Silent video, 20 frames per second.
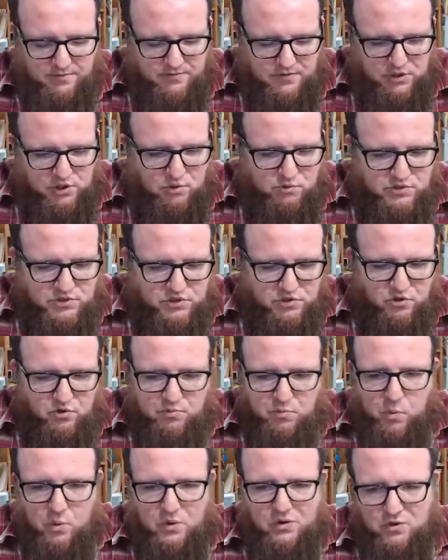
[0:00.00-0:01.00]

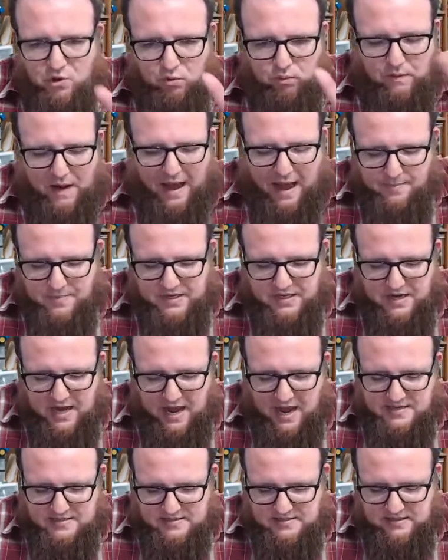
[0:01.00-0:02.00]
YouTube will grab it
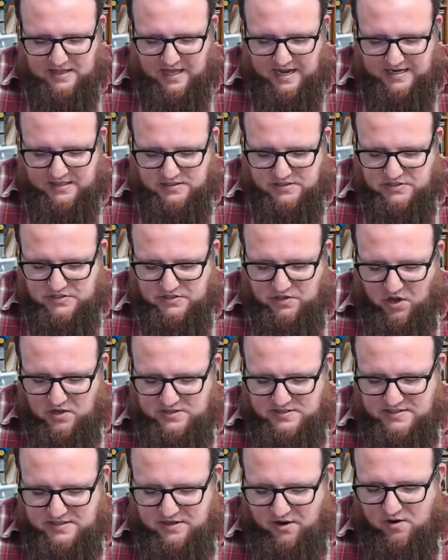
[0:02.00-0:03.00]
as like
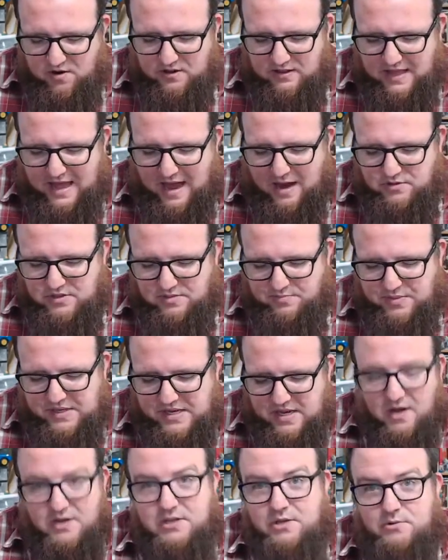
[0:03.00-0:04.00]
songs that aren't allowed to
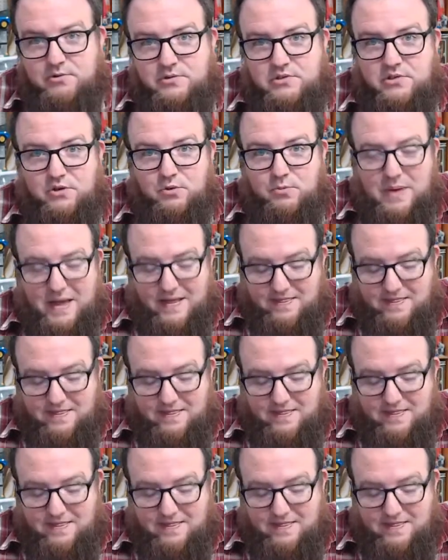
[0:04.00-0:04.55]
be on YouTube.